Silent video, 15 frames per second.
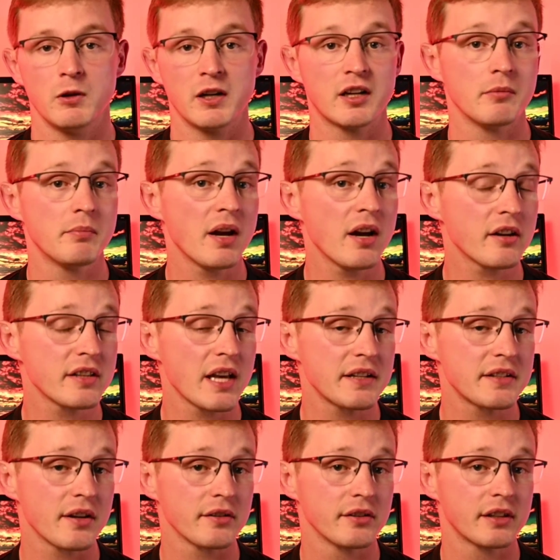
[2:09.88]
When comparing
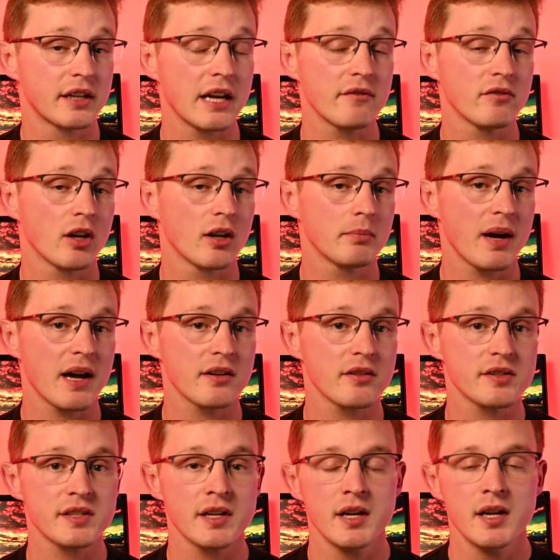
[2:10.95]
that to other Kevlar
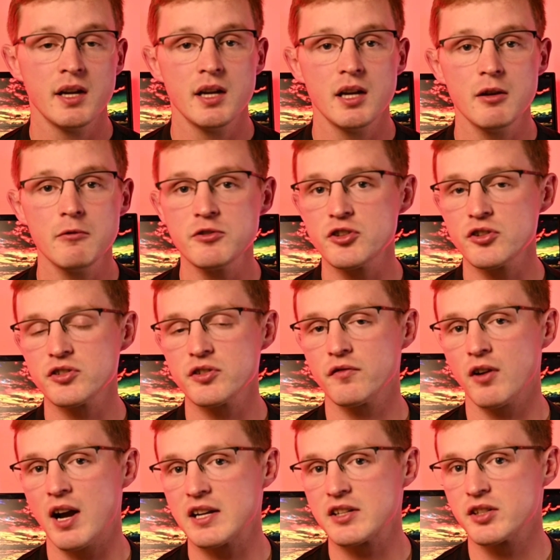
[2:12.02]
paddles, it was just a
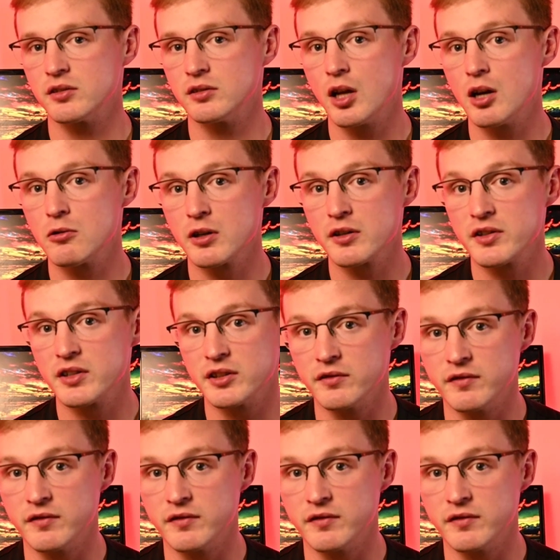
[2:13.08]
fraction lower than